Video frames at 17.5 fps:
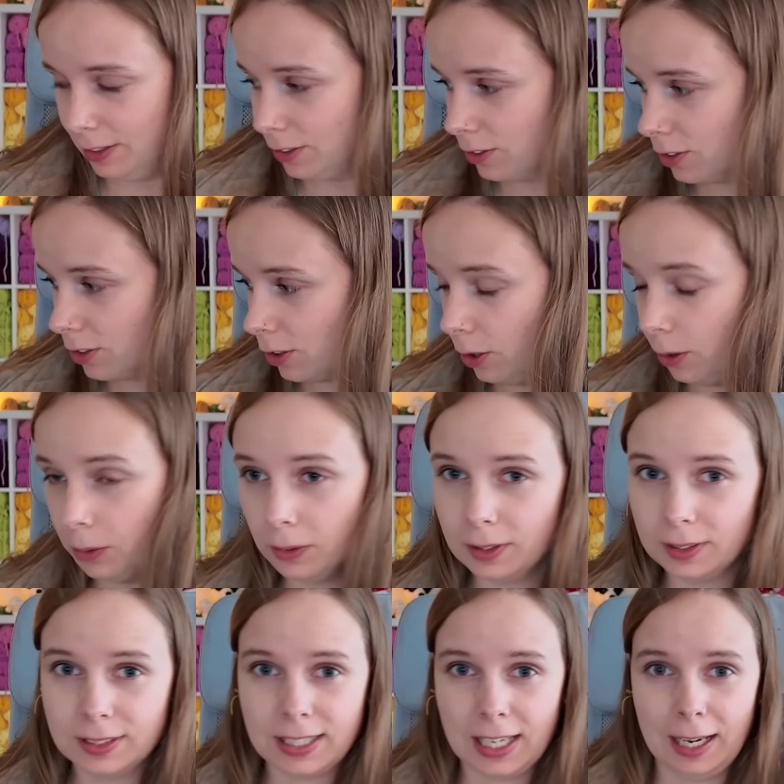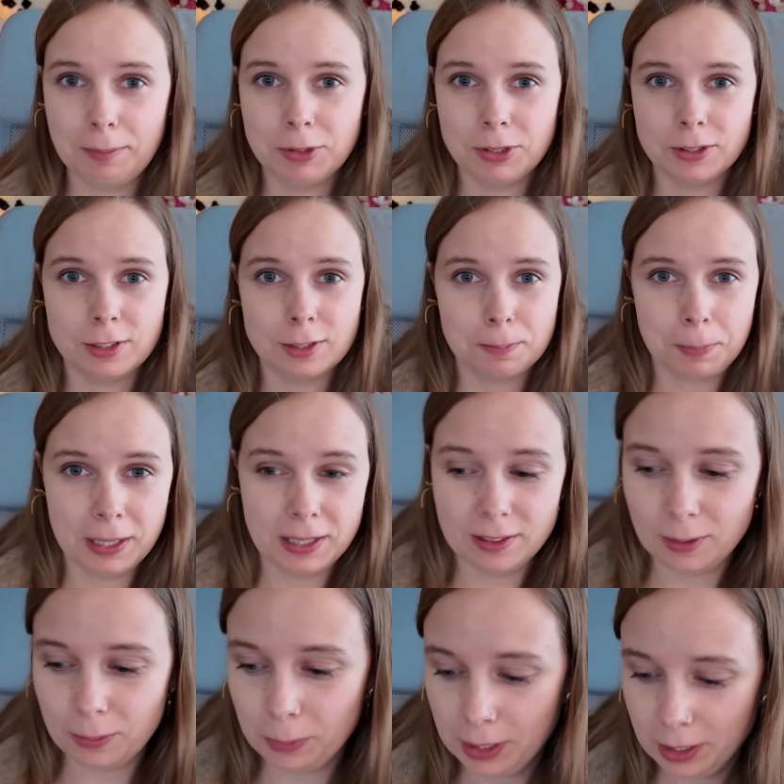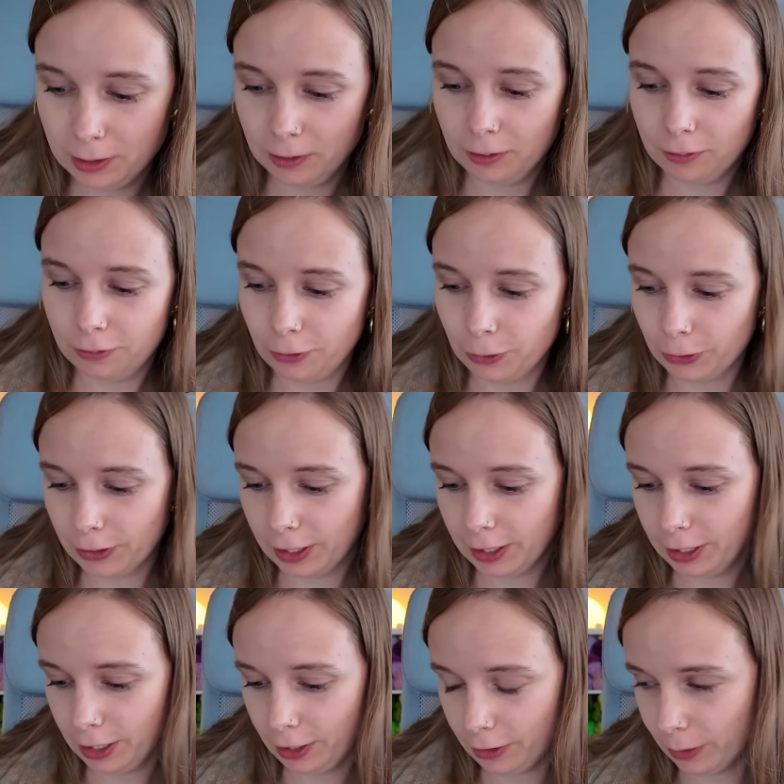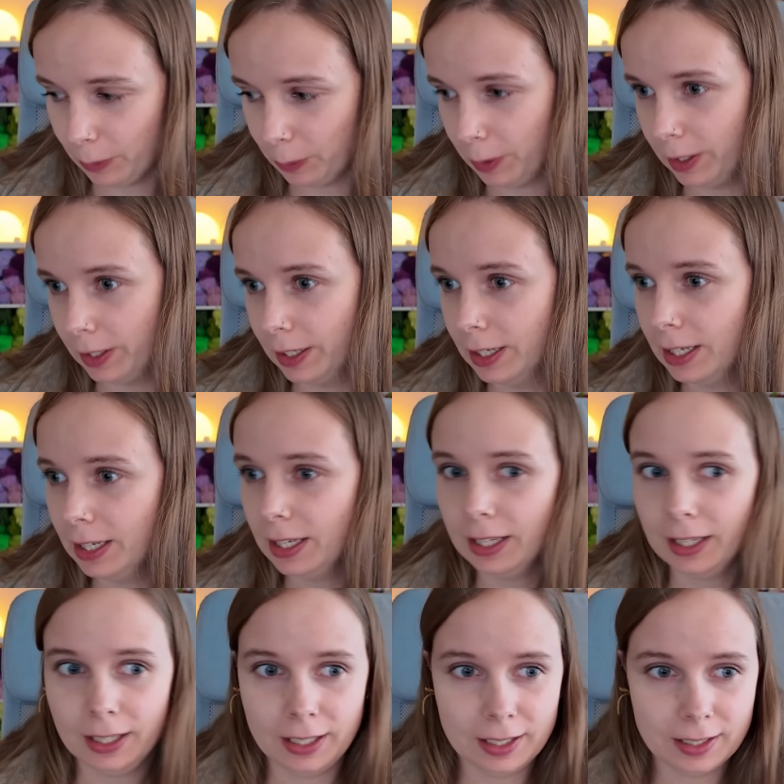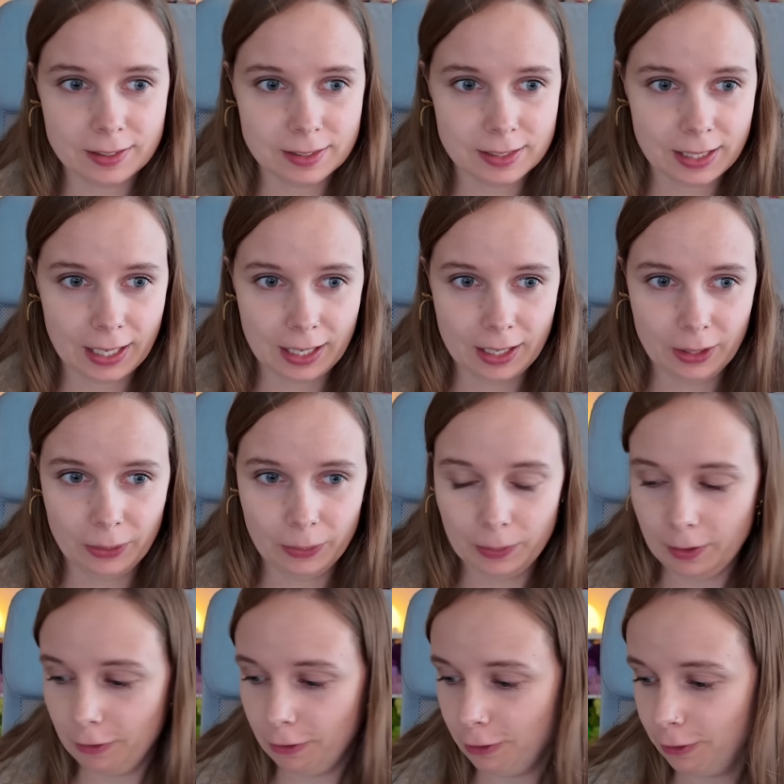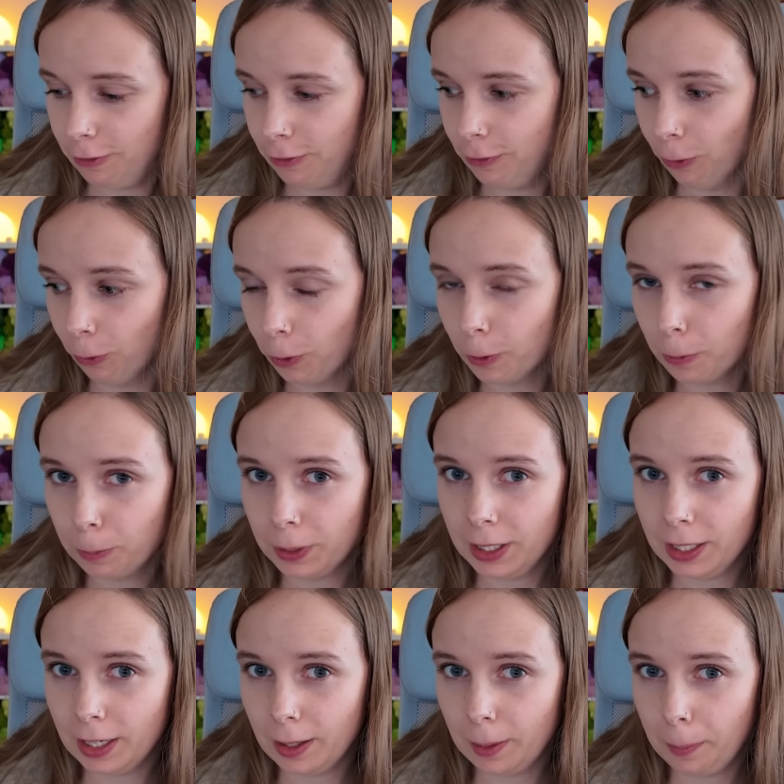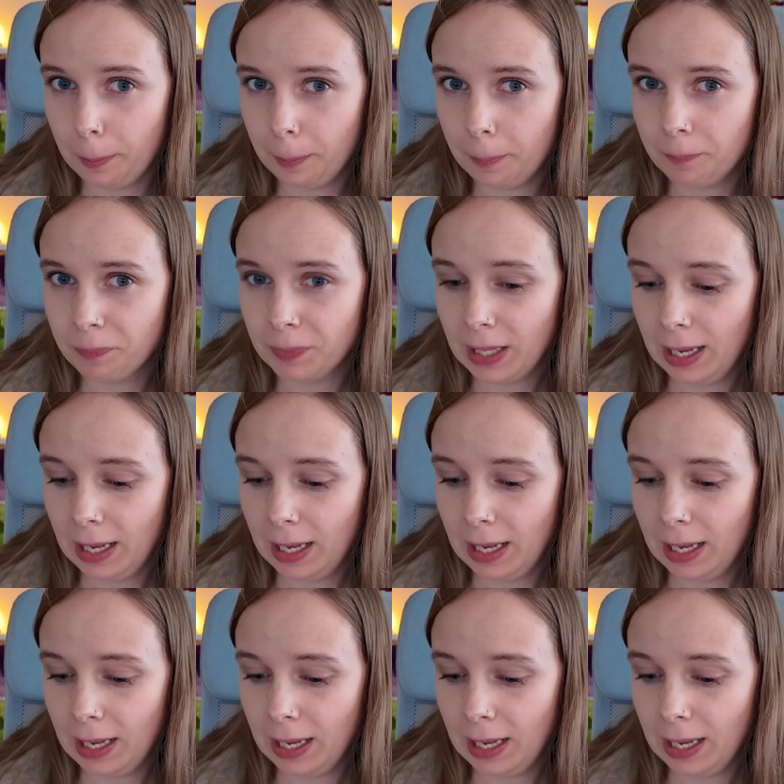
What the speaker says: So time to spin the wheel for another one. It is now 4 p.m.